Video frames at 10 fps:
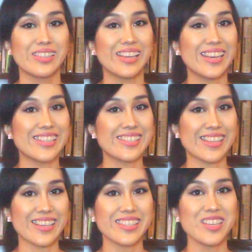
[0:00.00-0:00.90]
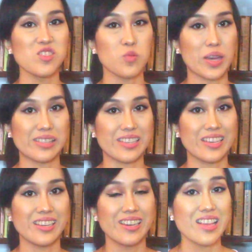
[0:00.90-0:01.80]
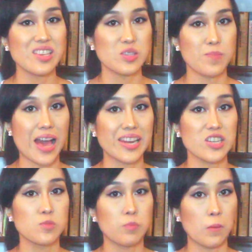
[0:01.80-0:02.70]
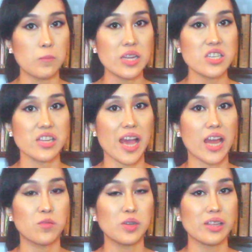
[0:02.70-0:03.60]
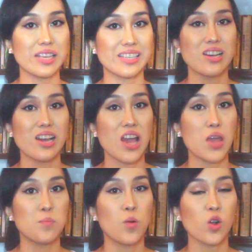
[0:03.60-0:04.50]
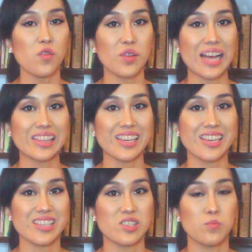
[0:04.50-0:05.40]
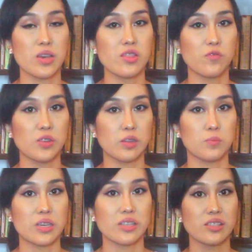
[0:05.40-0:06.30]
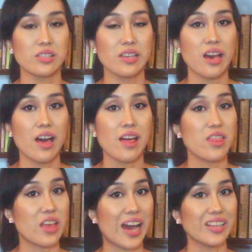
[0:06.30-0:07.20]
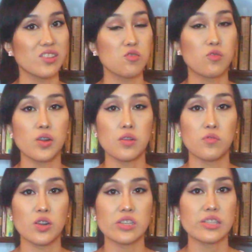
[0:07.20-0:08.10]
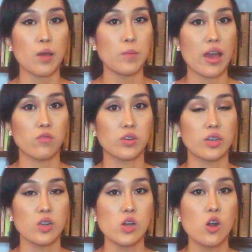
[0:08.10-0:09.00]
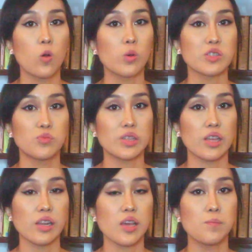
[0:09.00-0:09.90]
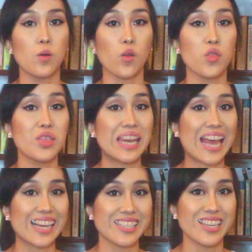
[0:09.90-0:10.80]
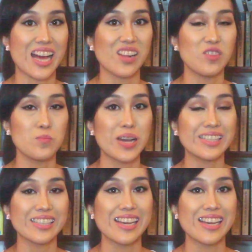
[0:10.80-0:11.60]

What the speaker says: In 1620, the Spanish published and released a book of catechism in the Philippines that, for the first time ever, was written in both the Latin alphabet